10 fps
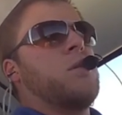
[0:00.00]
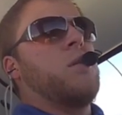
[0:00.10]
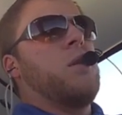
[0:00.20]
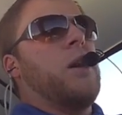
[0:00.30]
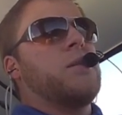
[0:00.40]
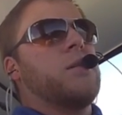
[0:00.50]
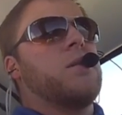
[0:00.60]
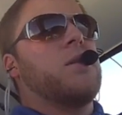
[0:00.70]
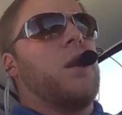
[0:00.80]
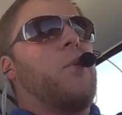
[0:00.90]
utilizing
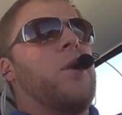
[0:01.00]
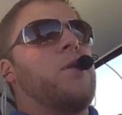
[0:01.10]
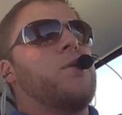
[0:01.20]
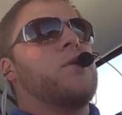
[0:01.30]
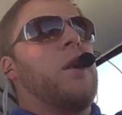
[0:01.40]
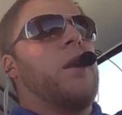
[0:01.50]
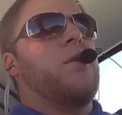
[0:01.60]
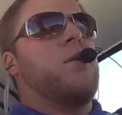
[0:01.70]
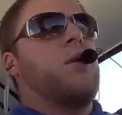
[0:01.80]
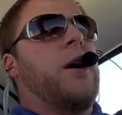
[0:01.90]
this airplane and
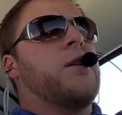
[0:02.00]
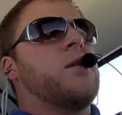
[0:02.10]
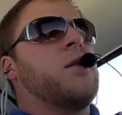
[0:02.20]
utilizing